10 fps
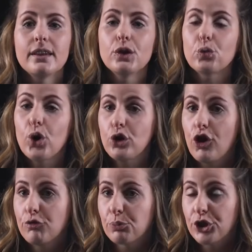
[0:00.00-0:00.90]
then the role
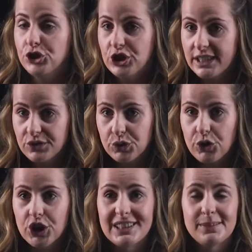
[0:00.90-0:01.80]
of
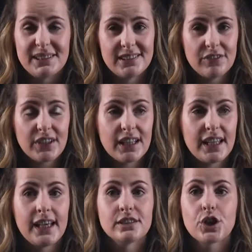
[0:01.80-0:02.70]
progesterone
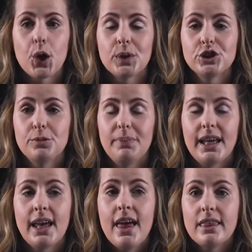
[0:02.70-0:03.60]
specifically is going to
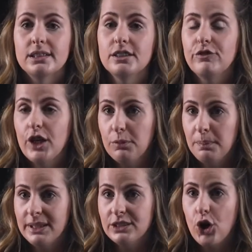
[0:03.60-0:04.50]
be the
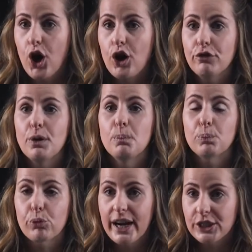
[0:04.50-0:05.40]
development of
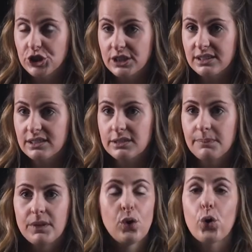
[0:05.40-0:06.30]
branches,
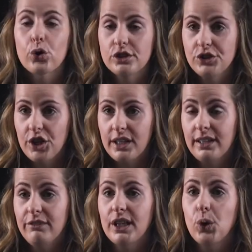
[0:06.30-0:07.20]
or
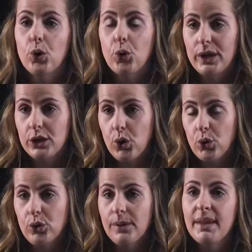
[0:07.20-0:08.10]
alternatively what we
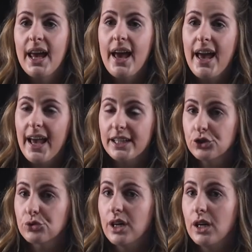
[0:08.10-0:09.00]
call
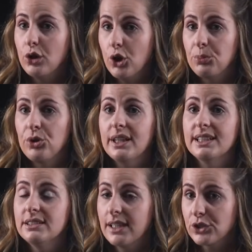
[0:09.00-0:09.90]
extralobular
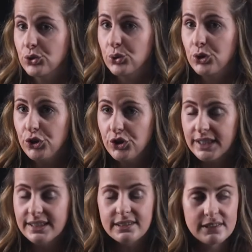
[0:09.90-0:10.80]
ductal
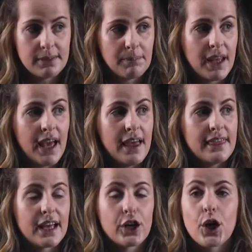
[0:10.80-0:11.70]
units,
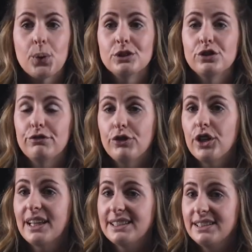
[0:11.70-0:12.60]
that are going to
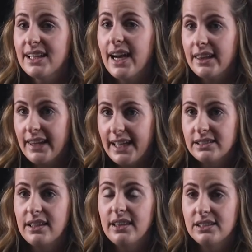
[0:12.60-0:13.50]
further
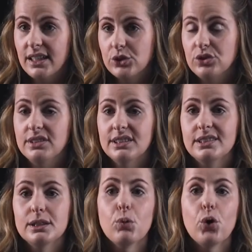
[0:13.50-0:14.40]
dilate the ductal
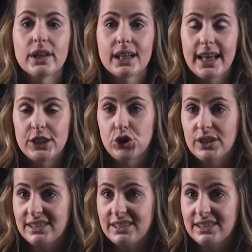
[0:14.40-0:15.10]
system or the glandular